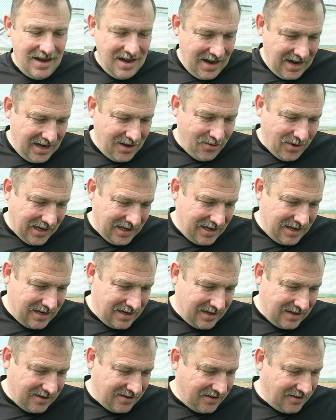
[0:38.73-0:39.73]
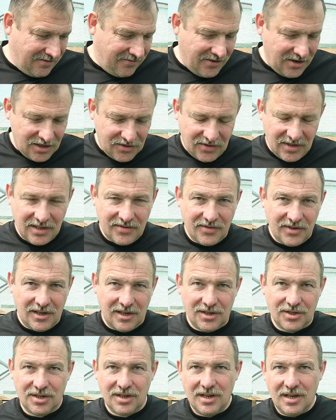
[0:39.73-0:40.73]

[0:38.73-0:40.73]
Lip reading: Anyway, first things first,